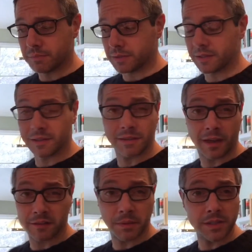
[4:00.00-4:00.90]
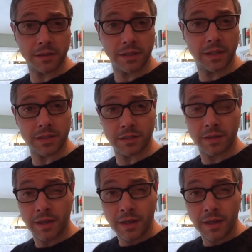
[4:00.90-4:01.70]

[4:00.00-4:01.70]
but this is not a special occasion.